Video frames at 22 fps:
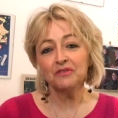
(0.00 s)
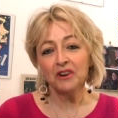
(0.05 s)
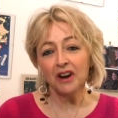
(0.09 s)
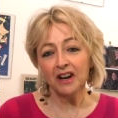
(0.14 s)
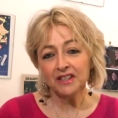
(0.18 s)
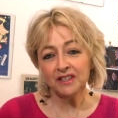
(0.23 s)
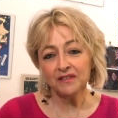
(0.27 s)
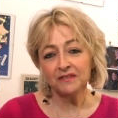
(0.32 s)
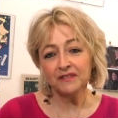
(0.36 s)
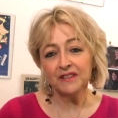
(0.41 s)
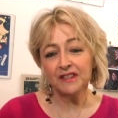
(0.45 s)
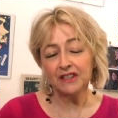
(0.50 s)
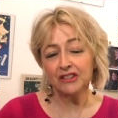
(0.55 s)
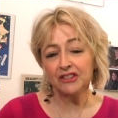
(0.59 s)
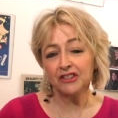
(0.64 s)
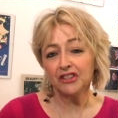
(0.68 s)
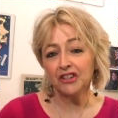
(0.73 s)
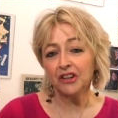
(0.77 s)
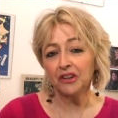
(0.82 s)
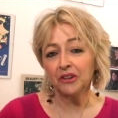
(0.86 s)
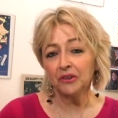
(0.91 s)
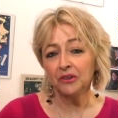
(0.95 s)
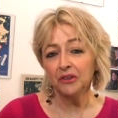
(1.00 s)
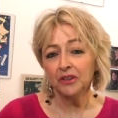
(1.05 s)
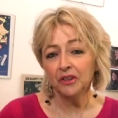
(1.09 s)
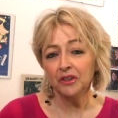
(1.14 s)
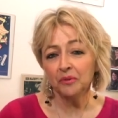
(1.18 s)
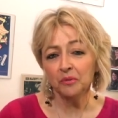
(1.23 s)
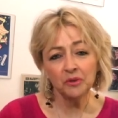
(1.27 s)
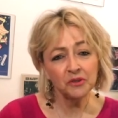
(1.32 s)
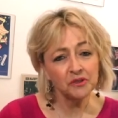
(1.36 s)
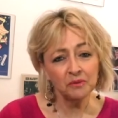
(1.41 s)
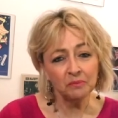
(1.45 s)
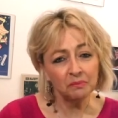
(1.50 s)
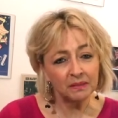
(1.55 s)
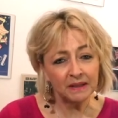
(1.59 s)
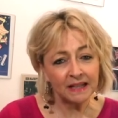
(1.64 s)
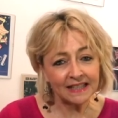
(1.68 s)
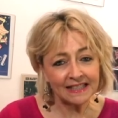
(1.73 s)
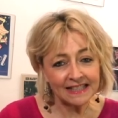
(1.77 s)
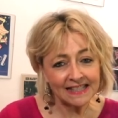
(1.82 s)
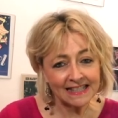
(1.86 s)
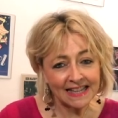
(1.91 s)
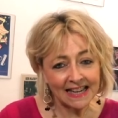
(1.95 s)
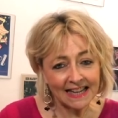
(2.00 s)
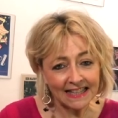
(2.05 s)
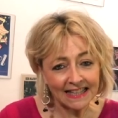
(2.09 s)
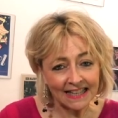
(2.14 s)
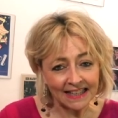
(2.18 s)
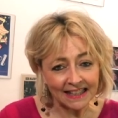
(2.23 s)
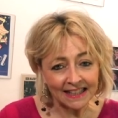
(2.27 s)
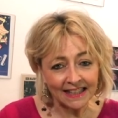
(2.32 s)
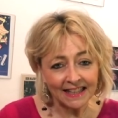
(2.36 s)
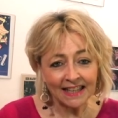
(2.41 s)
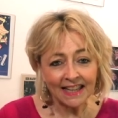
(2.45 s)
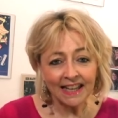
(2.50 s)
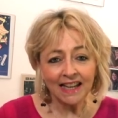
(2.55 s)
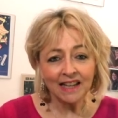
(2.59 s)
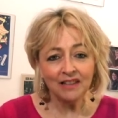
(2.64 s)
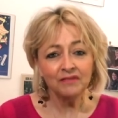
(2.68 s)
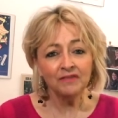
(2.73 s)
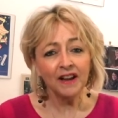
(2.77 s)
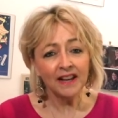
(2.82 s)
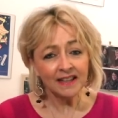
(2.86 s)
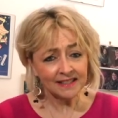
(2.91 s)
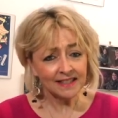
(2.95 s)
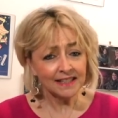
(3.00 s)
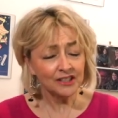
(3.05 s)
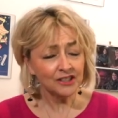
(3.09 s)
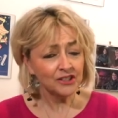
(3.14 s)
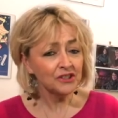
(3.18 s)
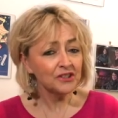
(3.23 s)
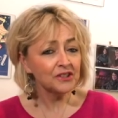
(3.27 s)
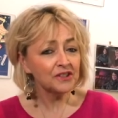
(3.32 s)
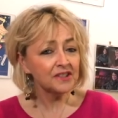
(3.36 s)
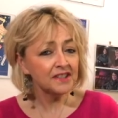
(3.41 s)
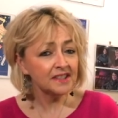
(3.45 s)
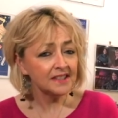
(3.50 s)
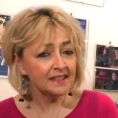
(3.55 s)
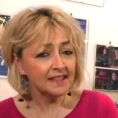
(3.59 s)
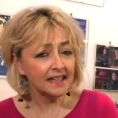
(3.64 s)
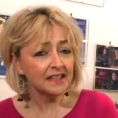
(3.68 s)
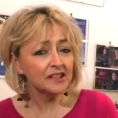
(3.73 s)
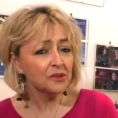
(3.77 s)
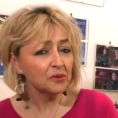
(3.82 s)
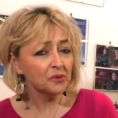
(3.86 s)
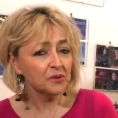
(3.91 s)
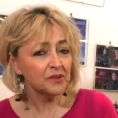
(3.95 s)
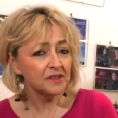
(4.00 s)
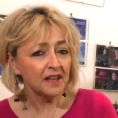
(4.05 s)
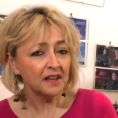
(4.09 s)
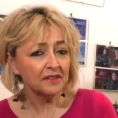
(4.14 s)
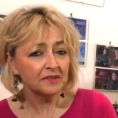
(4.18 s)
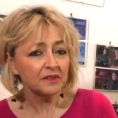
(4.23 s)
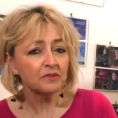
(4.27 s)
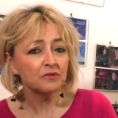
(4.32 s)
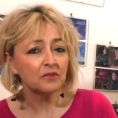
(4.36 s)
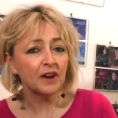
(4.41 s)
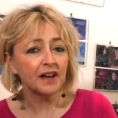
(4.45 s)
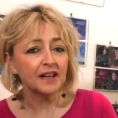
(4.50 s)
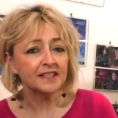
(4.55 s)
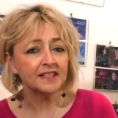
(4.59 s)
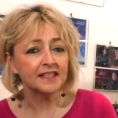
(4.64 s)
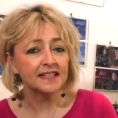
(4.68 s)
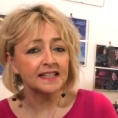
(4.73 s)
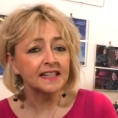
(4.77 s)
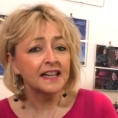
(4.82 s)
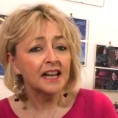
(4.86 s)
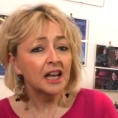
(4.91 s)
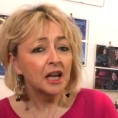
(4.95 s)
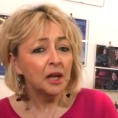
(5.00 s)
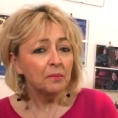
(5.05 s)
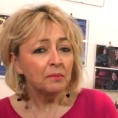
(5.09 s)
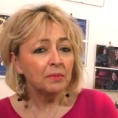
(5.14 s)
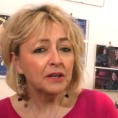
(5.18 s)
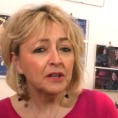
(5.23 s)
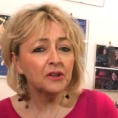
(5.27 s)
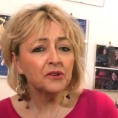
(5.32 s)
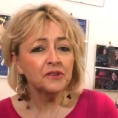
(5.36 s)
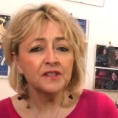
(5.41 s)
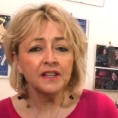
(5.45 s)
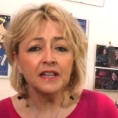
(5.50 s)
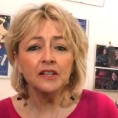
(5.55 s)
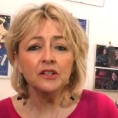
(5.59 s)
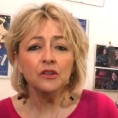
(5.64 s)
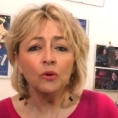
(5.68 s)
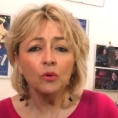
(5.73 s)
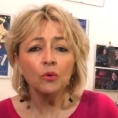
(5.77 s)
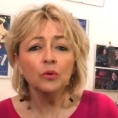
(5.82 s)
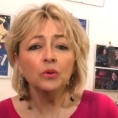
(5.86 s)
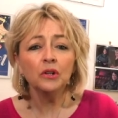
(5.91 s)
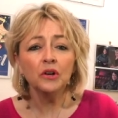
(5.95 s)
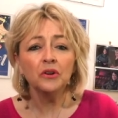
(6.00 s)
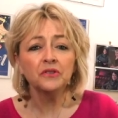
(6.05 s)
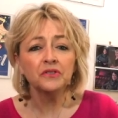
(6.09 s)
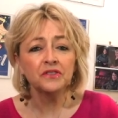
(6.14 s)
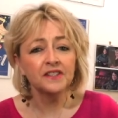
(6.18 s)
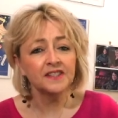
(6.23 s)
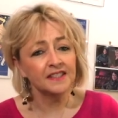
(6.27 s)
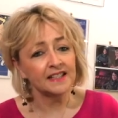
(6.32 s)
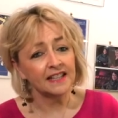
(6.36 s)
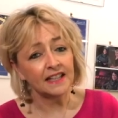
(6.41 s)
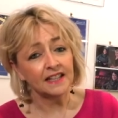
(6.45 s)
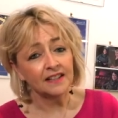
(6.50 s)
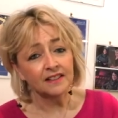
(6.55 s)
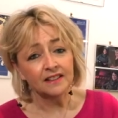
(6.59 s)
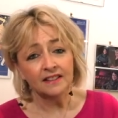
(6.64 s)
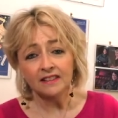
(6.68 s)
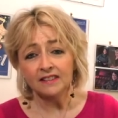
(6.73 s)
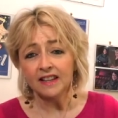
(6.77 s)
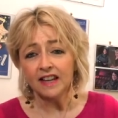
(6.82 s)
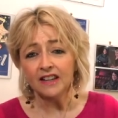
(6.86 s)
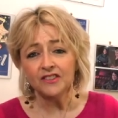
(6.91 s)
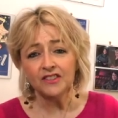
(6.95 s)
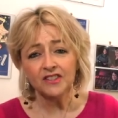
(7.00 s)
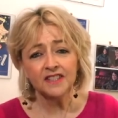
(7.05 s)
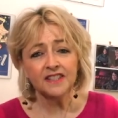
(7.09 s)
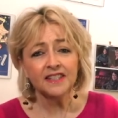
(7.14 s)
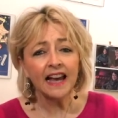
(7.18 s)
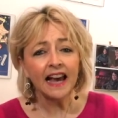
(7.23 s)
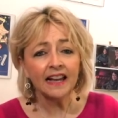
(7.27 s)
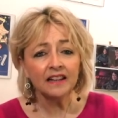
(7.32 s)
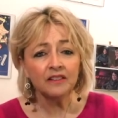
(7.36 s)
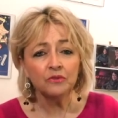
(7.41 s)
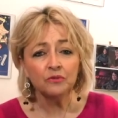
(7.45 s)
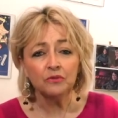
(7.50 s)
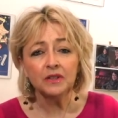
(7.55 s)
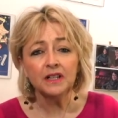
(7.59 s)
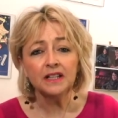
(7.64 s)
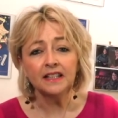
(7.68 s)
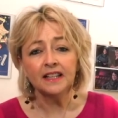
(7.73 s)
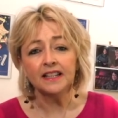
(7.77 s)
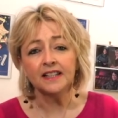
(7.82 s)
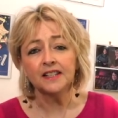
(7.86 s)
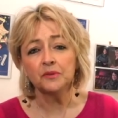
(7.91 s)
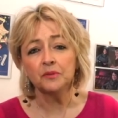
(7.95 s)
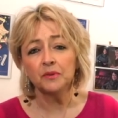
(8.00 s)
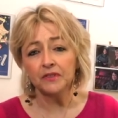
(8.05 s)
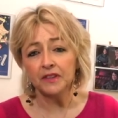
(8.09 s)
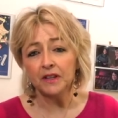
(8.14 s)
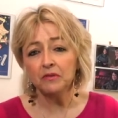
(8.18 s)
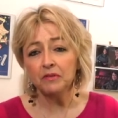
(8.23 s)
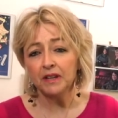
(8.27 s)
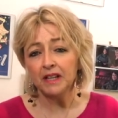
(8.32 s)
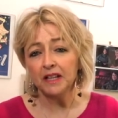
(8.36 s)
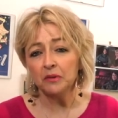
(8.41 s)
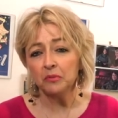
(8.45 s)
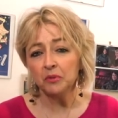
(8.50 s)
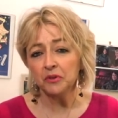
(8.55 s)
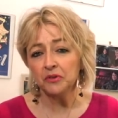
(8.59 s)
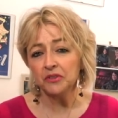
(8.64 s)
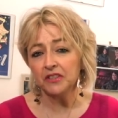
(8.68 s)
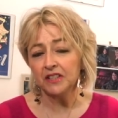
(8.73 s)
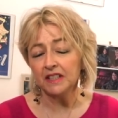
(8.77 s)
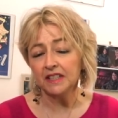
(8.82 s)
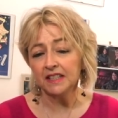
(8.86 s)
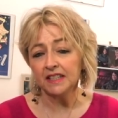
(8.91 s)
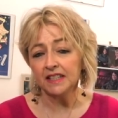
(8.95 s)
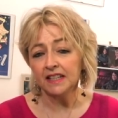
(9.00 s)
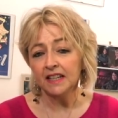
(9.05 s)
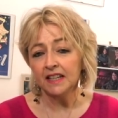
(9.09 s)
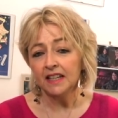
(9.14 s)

writer for this show wasn't plain sailing. In fact, it took six or seven writers because, in all honesty, they just hadn't realised what they really wanted.